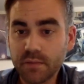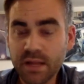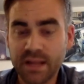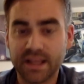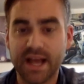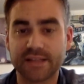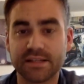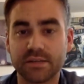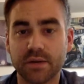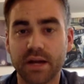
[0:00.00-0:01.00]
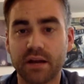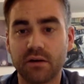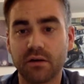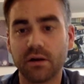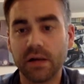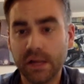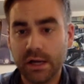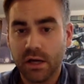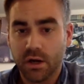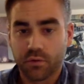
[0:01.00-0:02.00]
And lastly is what I call
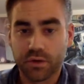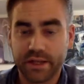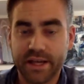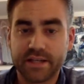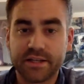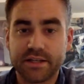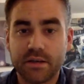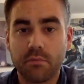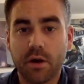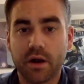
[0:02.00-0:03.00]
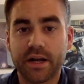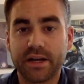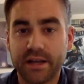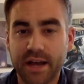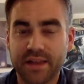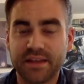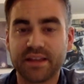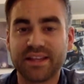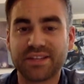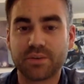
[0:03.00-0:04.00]
relationship marketing. I
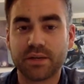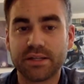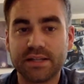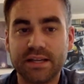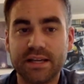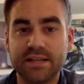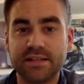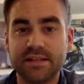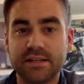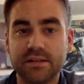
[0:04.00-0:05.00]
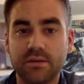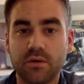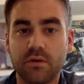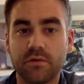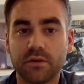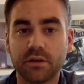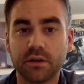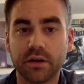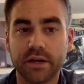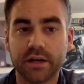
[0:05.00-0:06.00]
think this one's easy to
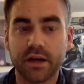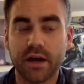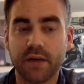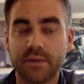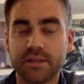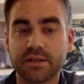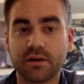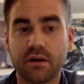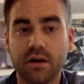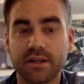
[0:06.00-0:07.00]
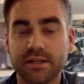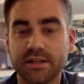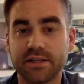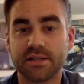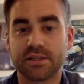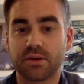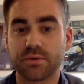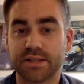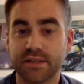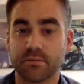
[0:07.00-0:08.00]
overlook. It's honestly just so
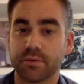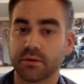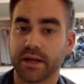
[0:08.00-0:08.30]
simple.